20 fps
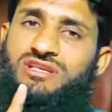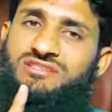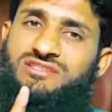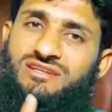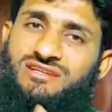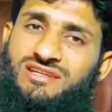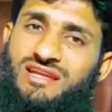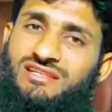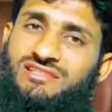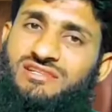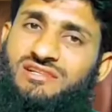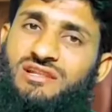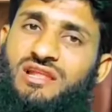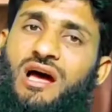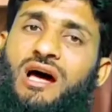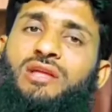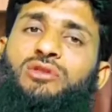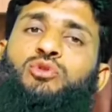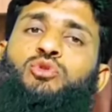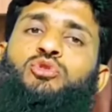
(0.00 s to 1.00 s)
the sentence
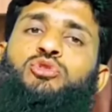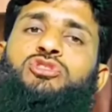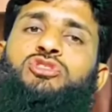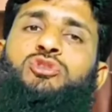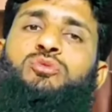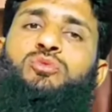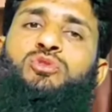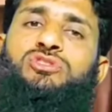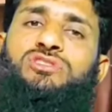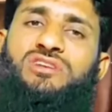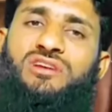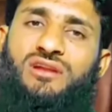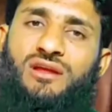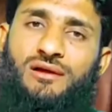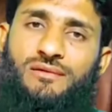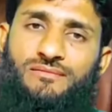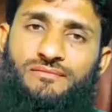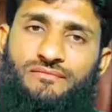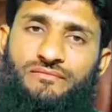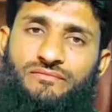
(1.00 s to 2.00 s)
la tujidu
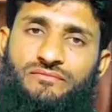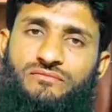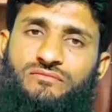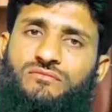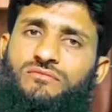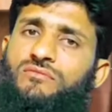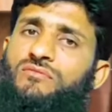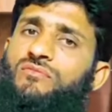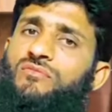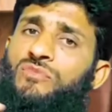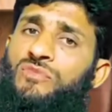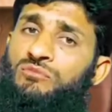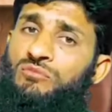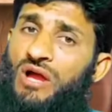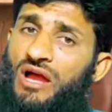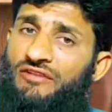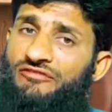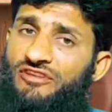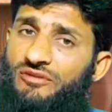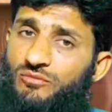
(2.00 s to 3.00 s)
mushkila.
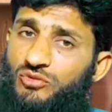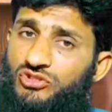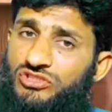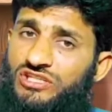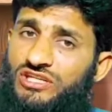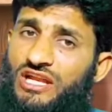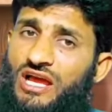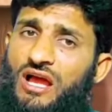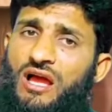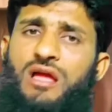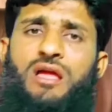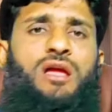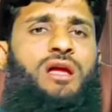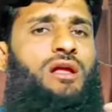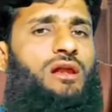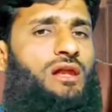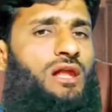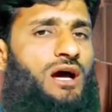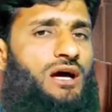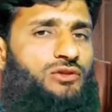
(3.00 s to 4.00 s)
Ma fi
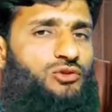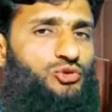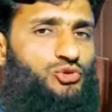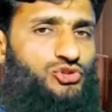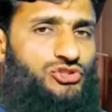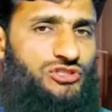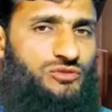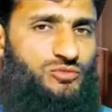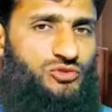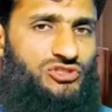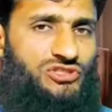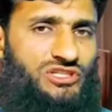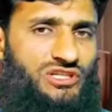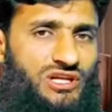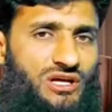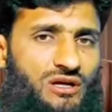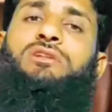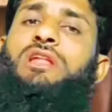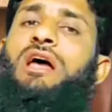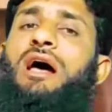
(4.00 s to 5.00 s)
mushkila, la tujidu
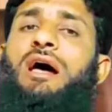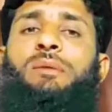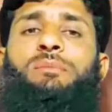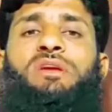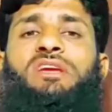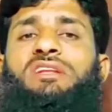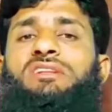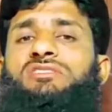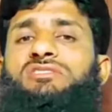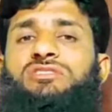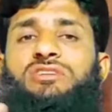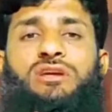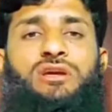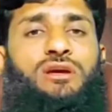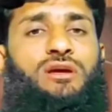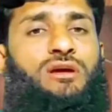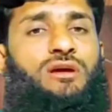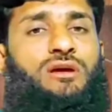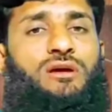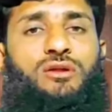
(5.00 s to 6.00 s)
mushkila. La means
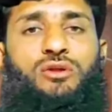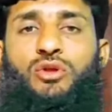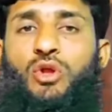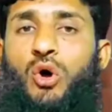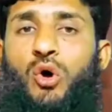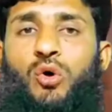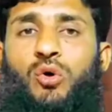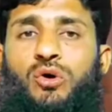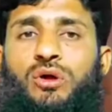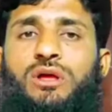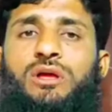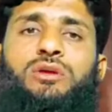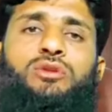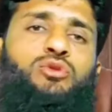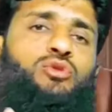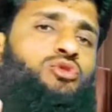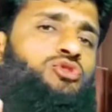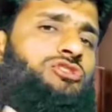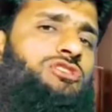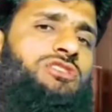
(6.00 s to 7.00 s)

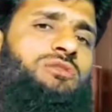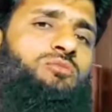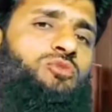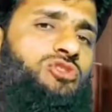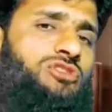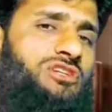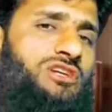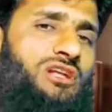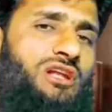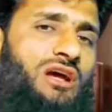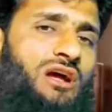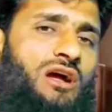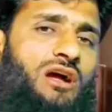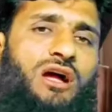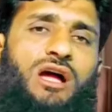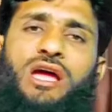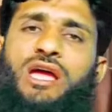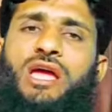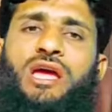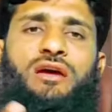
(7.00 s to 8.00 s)
no. Tujidu
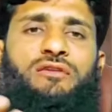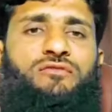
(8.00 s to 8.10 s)
mushkila. I have